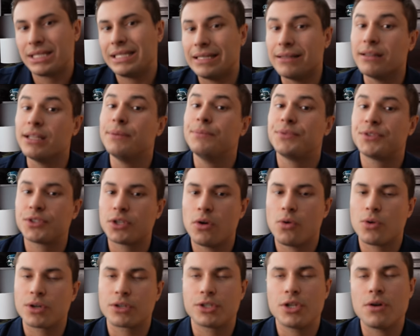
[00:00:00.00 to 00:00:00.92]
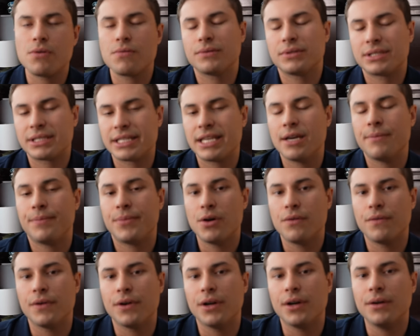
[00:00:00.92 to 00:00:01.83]
glimpse or don't skip
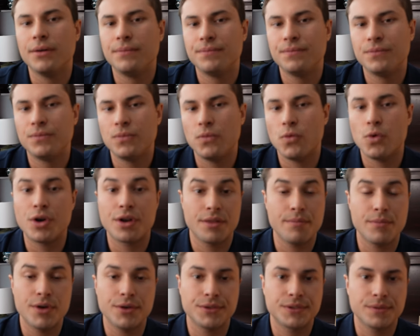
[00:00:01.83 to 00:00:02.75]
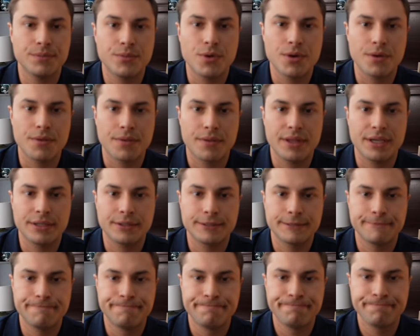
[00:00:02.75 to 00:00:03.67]
over one of the most important
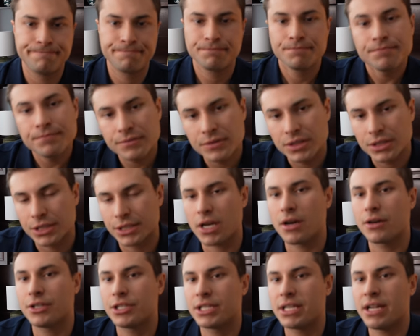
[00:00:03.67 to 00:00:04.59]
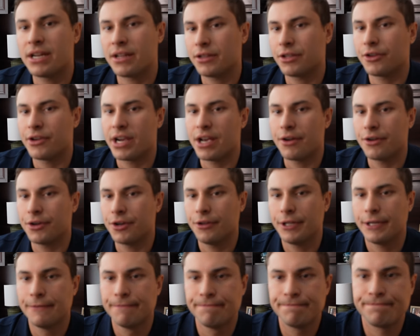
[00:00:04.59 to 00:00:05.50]
things. Start studying the ground
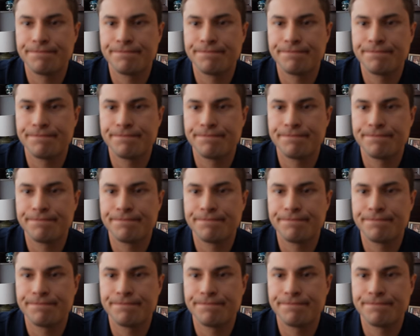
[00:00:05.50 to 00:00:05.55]
early.